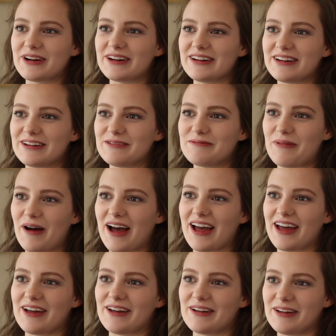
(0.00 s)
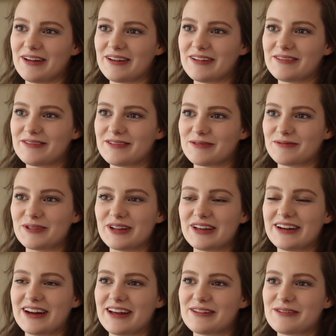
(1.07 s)
greeted by some
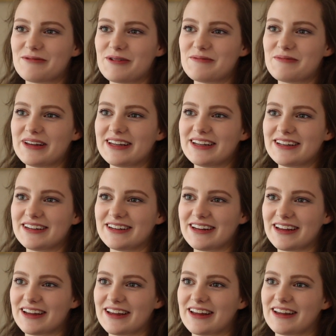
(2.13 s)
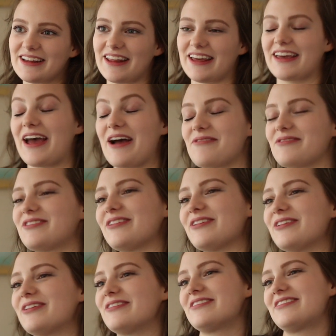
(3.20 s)
really nice women, like
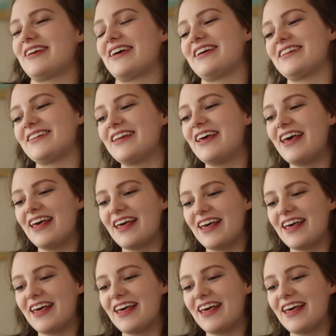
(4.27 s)
counselors, and